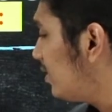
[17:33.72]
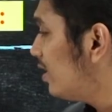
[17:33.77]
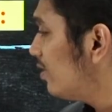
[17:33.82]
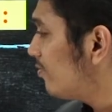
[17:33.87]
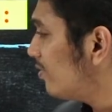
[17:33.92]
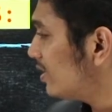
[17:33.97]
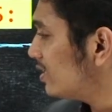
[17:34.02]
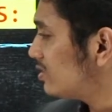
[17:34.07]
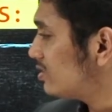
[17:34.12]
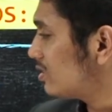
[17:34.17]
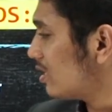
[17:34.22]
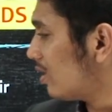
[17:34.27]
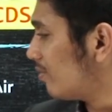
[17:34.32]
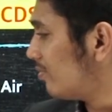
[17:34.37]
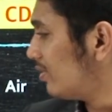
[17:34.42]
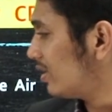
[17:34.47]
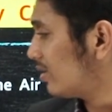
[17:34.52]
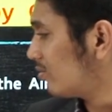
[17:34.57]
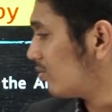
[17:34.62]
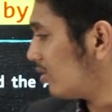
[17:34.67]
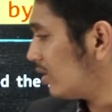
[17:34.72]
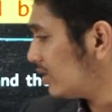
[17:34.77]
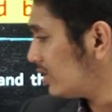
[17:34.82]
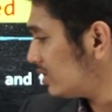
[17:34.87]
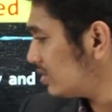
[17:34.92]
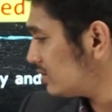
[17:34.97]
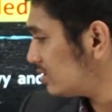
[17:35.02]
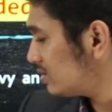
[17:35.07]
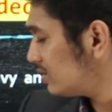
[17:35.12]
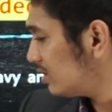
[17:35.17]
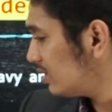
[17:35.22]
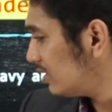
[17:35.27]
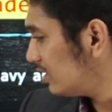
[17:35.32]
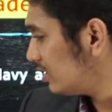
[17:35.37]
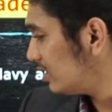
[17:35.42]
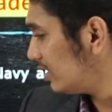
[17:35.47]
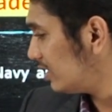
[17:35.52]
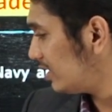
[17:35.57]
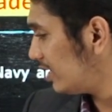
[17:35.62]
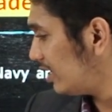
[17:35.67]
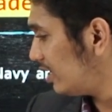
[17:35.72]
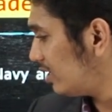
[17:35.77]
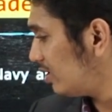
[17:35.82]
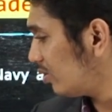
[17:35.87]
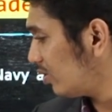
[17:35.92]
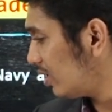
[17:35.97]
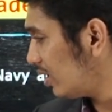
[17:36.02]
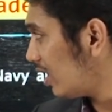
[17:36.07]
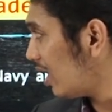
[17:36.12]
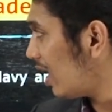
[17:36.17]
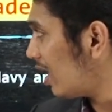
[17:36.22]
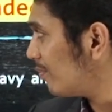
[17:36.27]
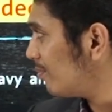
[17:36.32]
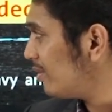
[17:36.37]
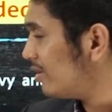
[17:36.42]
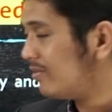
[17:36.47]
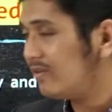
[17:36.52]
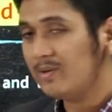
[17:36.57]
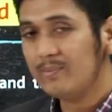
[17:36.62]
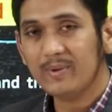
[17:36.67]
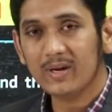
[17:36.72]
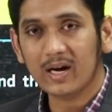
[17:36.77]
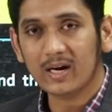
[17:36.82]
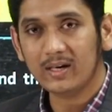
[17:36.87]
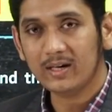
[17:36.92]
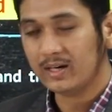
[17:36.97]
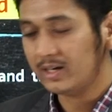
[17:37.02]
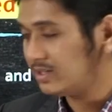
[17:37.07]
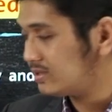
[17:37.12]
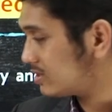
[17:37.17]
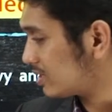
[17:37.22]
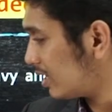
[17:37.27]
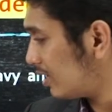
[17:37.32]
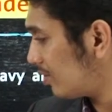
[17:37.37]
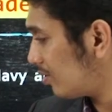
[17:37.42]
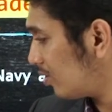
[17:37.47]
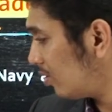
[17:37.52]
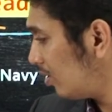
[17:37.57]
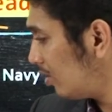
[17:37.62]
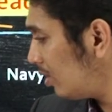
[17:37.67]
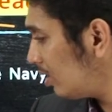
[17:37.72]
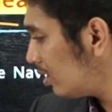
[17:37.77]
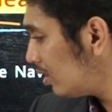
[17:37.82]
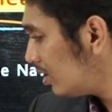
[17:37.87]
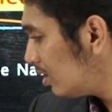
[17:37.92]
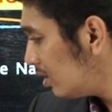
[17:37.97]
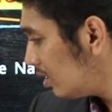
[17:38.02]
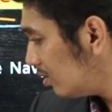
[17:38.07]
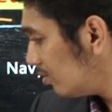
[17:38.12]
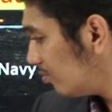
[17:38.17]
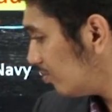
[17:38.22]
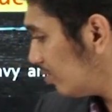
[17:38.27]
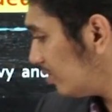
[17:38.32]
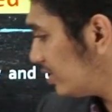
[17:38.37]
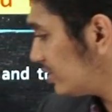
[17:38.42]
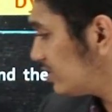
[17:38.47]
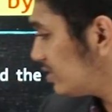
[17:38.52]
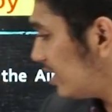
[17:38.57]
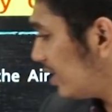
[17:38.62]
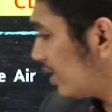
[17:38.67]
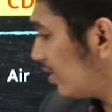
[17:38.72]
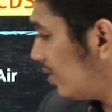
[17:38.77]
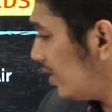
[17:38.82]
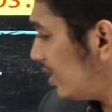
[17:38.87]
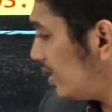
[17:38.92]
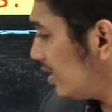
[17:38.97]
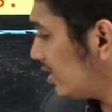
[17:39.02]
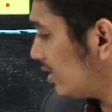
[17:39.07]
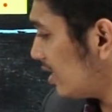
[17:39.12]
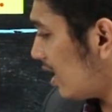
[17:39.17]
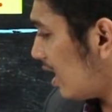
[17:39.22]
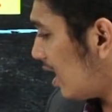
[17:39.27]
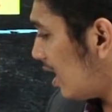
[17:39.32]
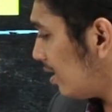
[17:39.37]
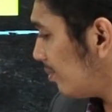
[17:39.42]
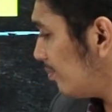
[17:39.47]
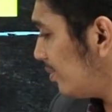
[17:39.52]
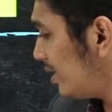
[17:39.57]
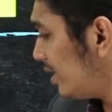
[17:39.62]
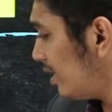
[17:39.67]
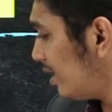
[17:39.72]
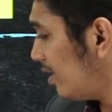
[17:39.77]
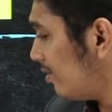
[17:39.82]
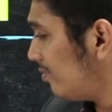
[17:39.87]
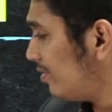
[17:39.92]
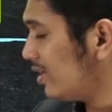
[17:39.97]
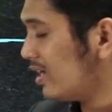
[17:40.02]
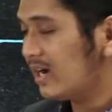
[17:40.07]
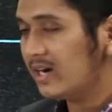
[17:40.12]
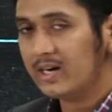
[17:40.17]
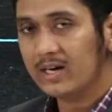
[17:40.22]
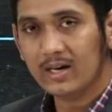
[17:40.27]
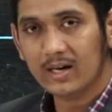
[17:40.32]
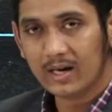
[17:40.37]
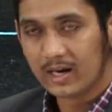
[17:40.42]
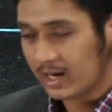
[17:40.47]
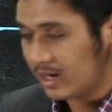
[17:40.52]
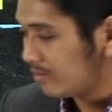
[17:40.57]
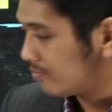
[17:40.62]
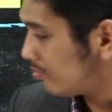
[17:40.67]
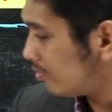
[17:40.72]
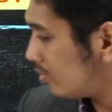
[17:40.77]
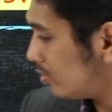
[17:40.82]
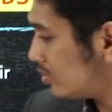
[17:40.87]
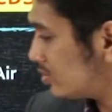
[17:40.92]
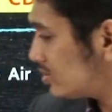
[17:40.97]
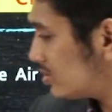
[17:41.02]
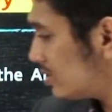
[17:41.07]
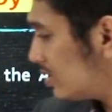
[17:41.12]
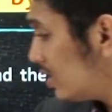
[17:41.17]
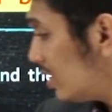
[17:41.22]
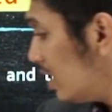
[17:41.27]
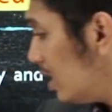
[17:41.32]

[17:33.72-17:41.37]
Defence Staff Headquarters. The Territorial Army will be under his control. Works regulating the Army, Navy and Air Force.